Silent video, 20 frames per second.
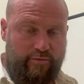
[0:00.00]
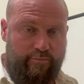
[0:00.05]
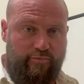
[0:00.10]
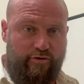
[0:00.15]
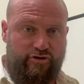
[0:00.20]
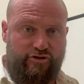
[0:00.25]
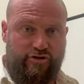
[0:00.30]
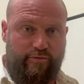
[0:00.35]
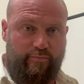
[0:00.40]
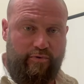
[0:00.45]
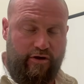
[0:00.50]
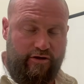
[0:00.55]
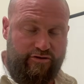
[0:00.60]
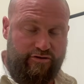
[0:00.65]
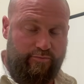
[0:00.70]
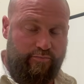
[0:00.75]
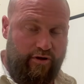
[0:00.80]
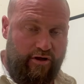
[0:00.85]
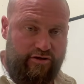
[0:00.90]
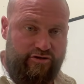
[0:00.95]
push the
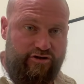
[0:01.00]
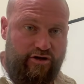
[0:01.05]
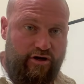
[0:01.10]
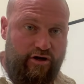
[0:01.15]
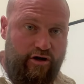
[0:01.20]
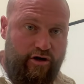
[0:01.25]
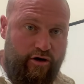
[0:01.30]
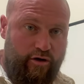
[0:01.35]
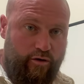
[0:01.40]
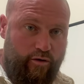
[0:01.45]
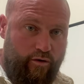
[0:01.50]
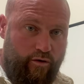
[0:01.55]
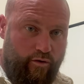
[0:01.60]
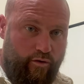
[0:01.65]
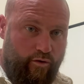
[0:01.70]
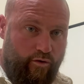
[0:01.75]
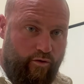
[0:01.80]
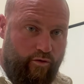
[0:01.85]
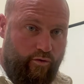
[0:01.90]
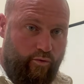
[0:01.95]
plunger
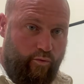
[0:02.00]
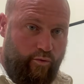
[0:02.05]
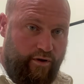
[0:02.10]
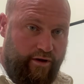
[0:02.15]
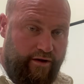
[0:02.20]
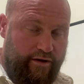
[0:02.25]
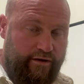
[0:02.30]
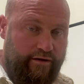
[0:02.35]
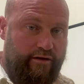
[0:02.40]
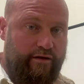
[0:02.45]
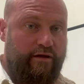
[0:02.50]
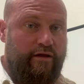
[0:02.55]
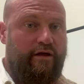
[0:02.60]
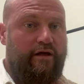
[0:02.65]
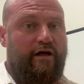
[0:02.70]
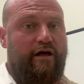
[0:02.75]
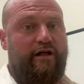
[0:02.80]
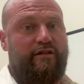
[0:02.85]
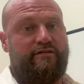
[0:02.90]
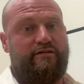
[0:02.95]
all the way in
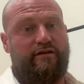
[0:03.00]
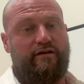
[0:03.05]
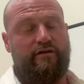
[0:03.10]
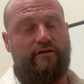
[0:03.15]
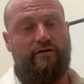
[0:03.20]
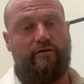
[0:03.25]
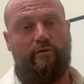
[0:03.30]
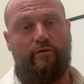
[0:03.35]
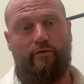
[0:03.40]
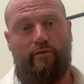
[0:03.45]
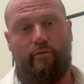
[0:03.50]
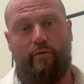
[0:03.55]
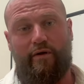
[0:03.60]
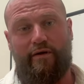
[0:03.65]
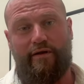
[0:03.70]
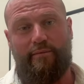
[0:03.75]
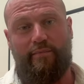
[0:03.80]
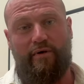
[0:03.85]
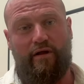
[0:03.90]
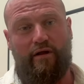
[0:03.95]
until the 1
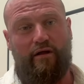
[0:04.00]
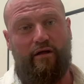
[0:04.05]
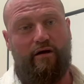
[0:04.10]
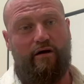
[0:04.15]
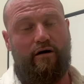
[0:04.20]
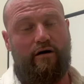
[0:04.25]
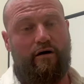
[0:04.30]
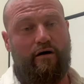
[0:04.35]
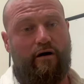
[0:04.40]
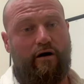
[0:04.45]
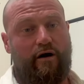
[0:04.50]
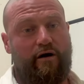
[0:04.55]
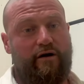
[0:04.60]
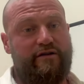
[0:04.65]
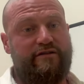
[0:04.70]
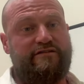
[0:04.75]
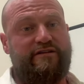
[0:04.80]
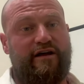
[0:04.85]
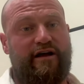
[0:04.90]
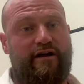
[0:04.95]
ml are
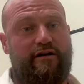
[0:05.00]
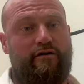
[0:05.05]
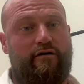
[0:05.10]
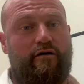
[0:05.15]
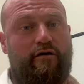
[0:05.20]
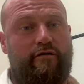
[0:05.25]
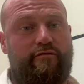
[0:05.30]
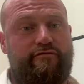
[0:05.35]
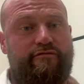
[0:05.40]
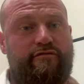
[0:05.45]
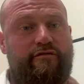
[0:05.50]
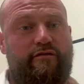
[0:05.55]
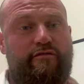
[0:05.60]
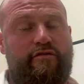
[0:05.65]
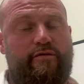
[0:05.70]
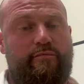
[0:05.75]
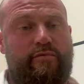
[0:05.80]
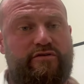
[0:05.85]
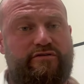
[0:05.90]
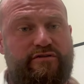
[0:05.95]
inside of
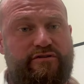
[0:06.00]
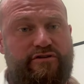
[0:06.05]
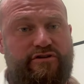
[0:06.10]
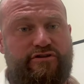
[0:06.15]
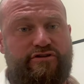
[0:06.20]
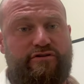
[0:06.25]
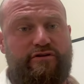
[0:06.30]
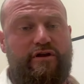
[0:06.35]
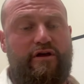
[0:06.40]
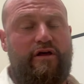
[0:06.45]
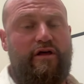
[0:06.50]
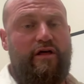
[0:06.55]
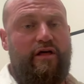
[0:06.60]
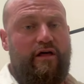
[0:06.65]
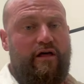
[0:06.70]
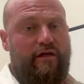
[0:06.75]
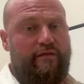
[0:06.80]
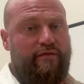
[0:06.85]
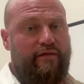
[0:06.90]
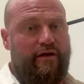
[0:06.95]
the muscle tissue,
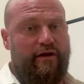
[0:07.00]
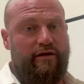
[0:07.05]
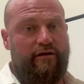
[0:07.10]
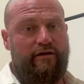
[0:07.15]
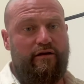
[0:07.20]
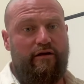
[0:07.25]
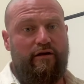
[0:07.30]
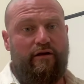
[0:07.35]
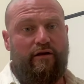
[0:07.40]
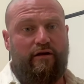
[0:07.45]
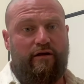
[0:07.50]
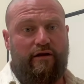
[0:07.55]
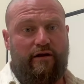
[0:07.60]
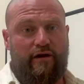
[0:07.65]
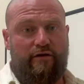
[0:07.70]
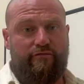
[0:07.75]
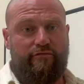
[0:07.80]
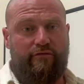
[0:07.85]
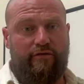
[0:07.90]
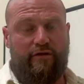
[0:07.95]
and then
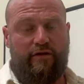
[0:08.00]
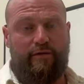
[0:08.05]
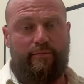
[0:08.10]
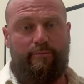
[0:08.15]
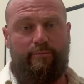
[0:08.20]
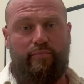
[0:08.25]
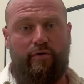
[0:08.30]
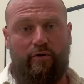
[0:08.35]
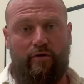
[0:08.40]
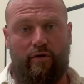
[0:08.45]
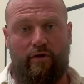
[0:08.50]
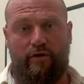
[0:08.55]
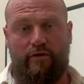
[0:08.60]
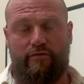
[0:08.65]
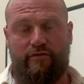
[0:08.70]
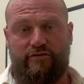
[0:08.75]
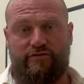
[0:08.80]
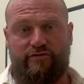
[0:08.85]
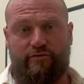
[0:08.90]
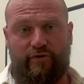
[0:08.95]
carefully pull
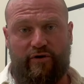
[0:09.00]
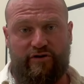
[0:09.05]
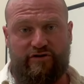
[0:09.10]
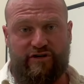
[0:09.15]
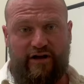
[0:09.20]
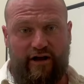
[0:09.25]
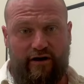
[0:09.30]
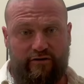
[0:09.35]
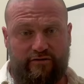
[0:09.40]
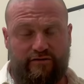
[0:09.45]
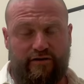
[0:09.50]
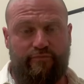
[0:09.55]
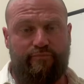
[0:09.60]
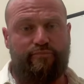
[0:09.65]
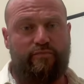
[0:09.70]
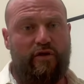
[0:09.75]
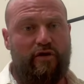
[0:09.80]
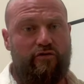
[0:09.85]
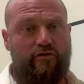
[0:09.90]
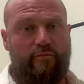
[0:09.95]
the syringe out.
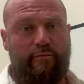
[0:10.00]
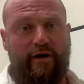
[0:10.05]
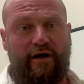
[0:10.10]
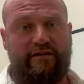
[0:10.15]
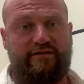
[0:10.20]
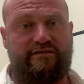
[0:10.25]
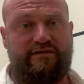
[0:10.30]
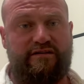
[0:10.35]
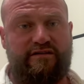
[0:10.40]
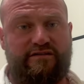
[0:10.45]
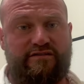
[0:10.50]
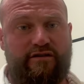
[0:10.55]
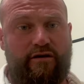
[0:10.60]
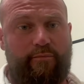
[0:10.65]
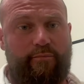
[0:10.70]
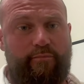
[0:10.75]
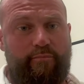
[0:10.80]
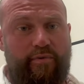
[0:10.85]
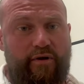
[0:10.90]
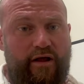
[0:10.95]
You might see
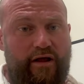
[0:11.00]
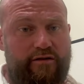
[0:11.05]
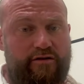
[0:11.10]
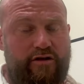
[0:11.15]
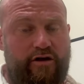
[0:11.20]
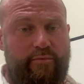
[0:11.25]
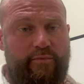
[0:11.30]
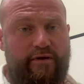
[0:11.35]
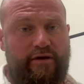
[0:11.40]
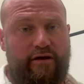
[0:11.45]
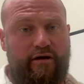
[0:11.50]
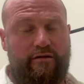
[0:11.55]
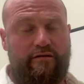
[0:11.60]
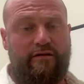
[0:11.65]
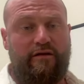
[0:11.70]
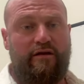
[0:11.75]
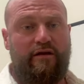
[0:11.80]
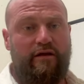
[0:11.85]
some blood coming out.